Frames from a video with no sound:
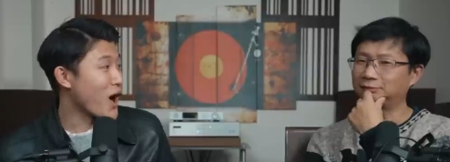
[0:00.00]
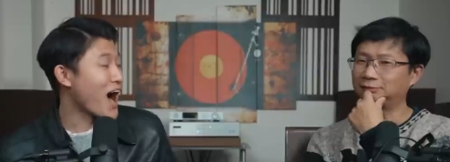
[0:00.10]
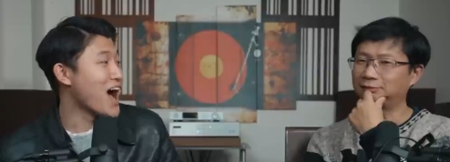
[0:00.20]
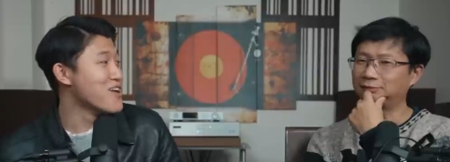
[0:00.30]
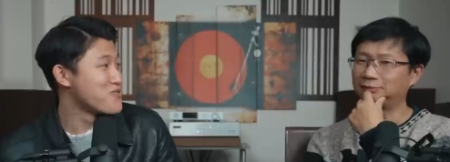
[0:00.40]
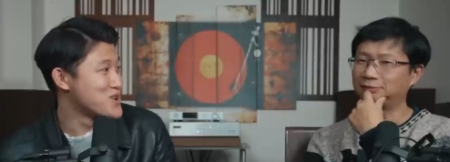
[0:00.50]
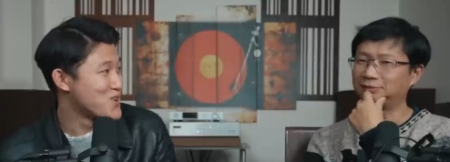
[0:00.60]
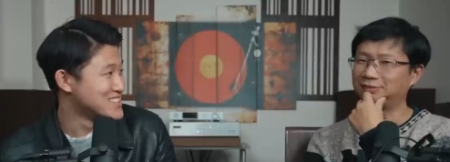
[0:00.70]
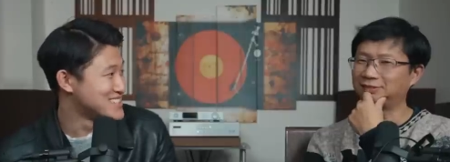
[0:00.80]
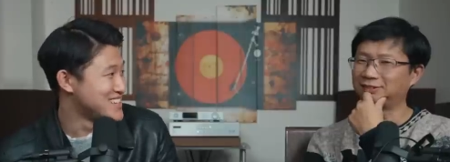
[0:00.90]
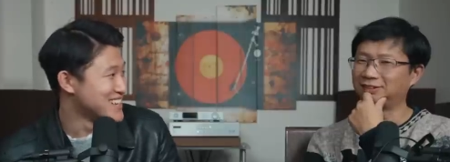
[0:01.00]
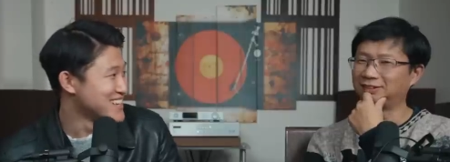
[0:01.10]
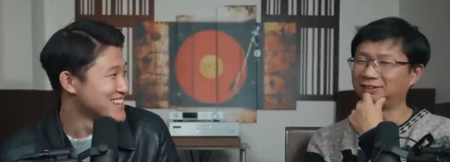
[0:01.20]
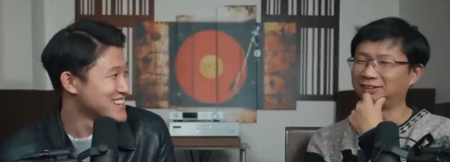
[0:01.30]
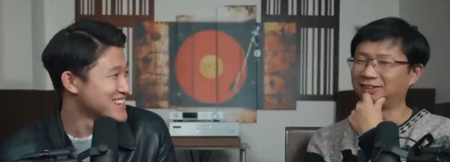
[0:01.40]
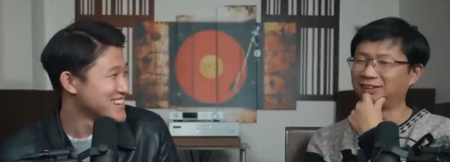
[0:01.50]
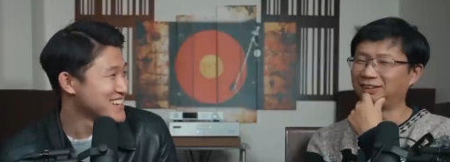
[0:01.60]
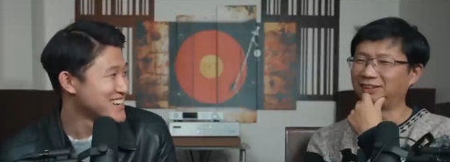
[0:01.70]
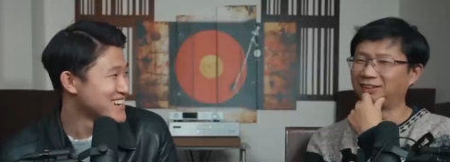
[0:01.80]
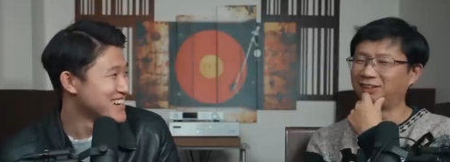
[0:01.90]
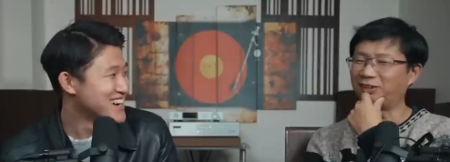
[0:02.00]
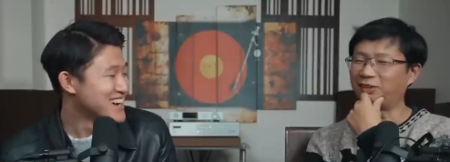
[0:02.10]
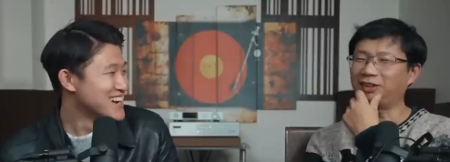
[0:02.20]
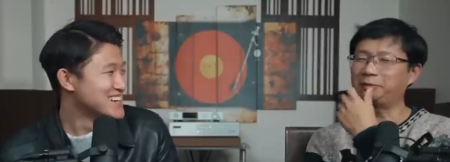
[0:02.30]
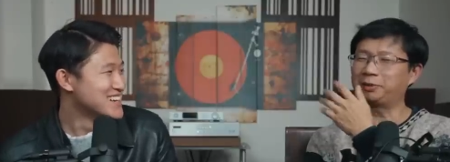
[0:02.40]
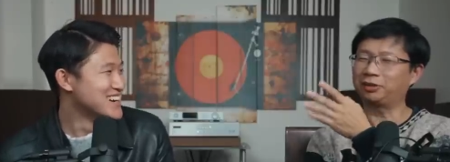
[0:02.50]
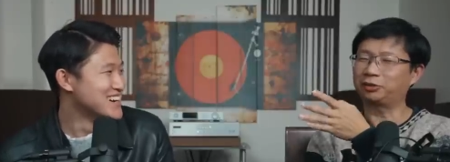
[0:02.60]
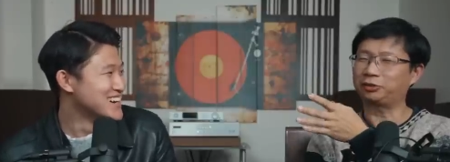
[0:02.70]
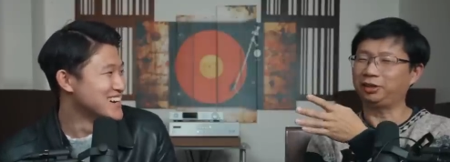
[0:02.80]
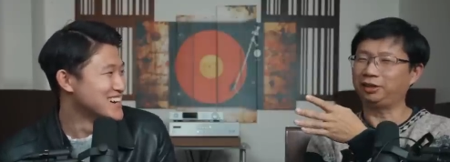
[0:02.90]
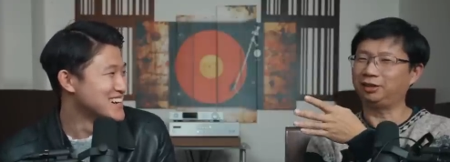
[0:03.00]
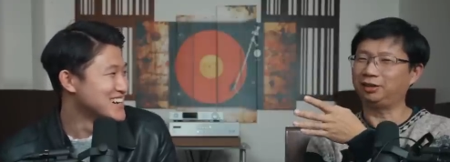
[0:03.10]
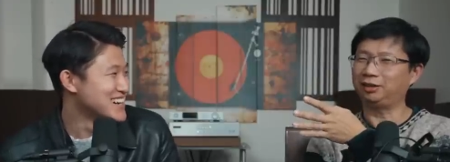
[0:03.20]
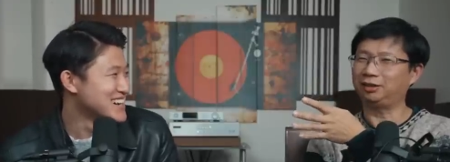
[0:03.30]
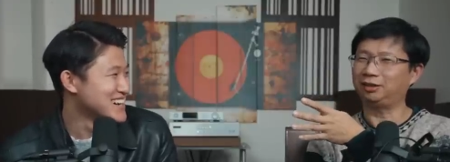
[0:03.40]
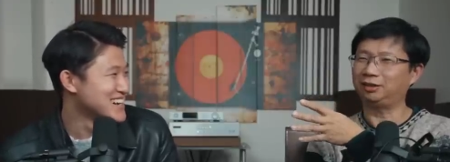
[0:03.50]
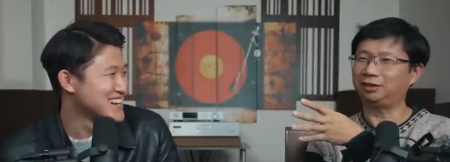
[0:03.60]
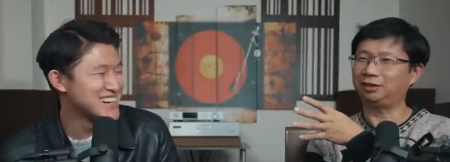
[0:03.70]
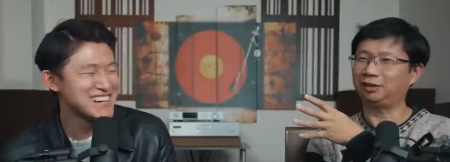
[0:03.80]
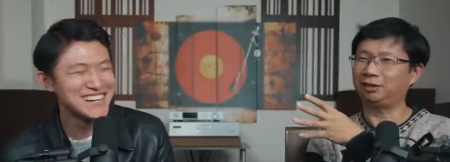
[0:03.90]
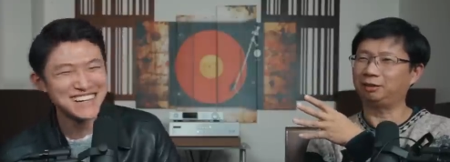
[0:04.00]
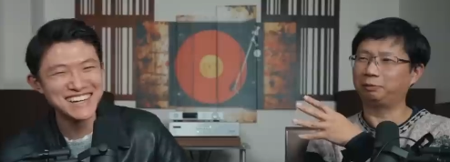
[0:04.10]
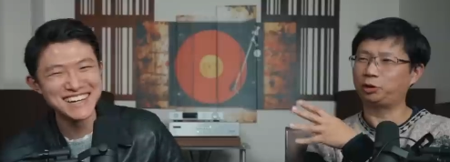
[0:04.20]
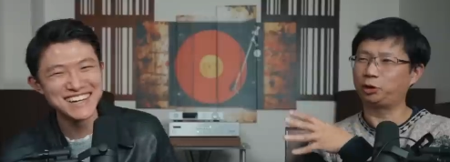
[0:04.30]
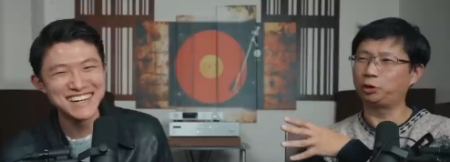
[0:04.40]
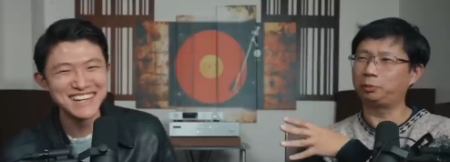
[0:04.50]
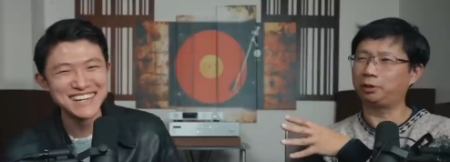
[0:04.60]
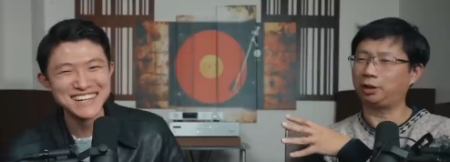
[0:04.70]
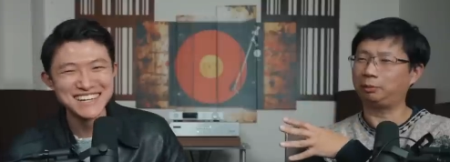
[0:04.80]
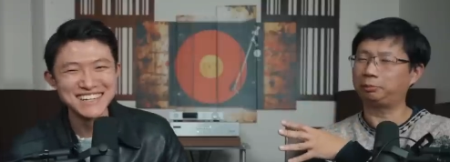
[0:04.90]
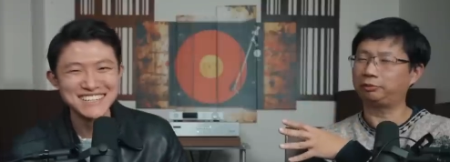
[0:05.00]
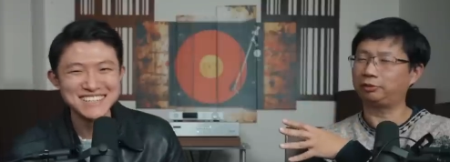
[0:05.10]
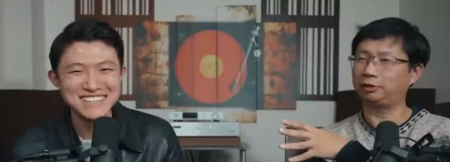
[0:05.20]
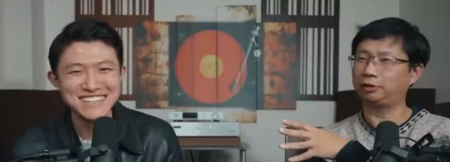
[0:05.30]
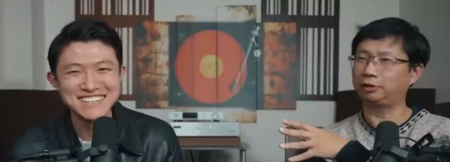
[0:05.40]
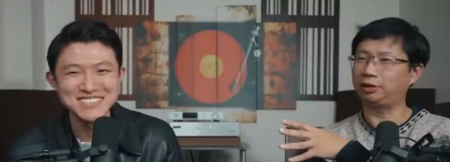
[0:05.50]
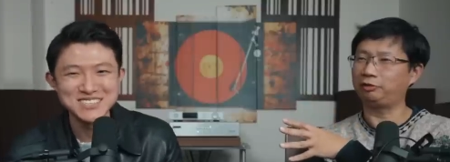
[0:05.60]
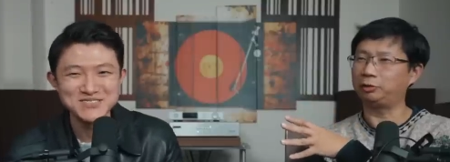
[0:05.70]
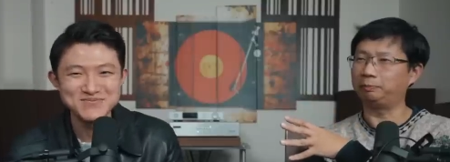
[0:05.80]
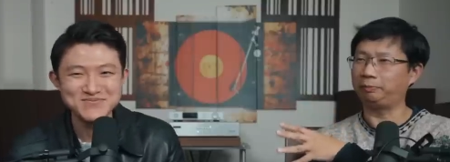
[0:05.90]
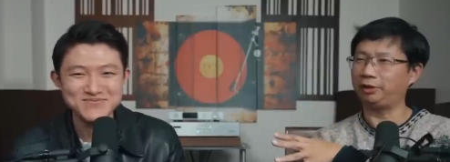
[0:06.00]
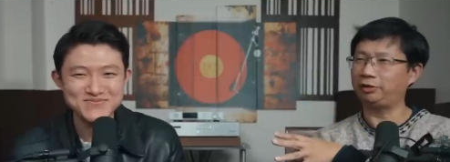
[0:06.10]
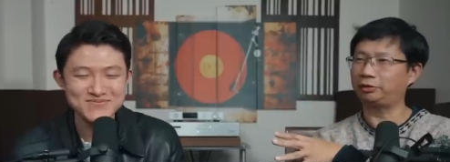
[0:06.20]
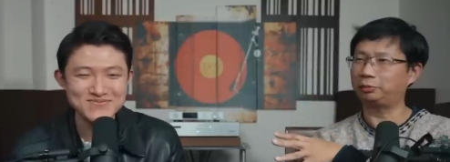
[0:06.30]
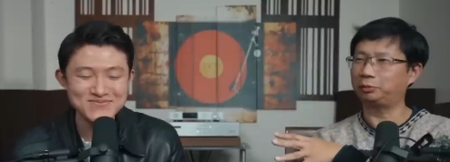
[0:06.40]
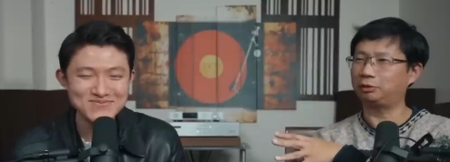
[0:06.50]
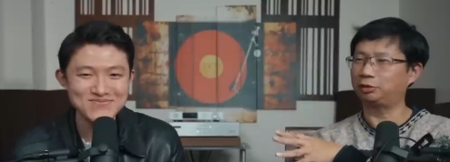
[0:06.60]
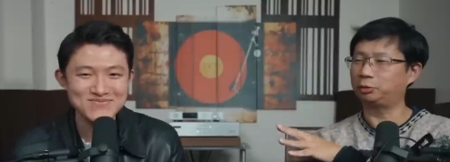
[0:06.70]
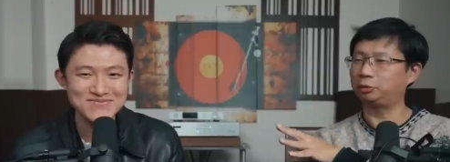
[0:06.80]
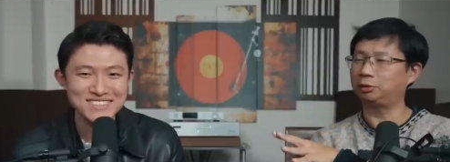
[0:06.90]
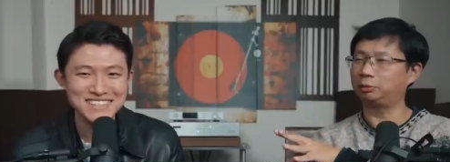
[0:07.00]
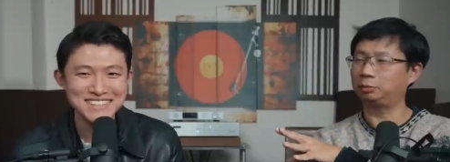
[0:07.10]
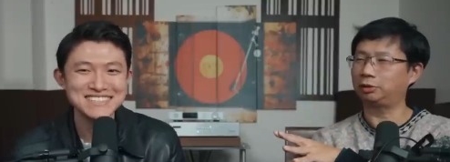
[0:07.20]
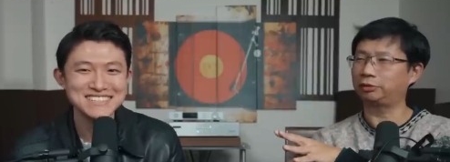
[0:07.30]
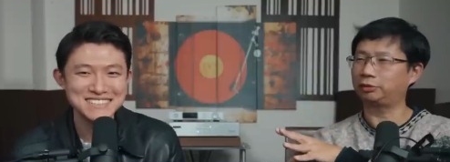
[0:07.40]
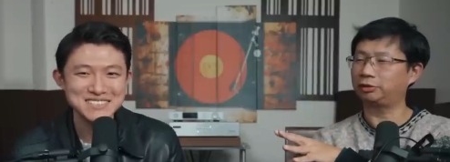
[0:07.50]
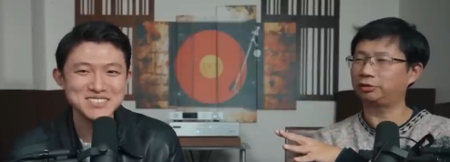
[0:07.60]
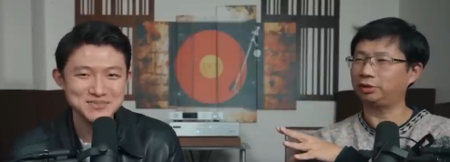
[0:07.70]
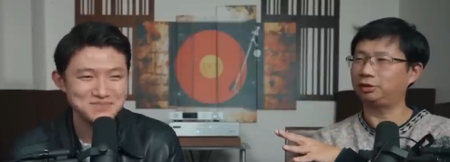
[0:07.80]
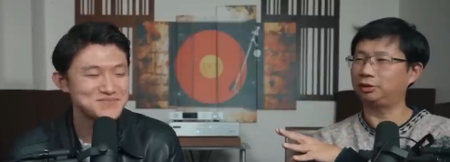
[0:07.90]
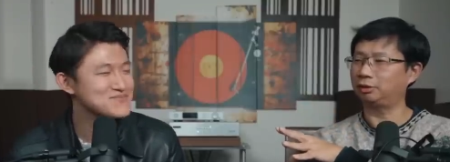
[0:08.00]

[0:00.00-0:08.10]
Speaker 1: high frequency.
Speaker 2: All right, let me get this right. Uh, a, a tube amplifier gave you bass, while a 200 watt solid state did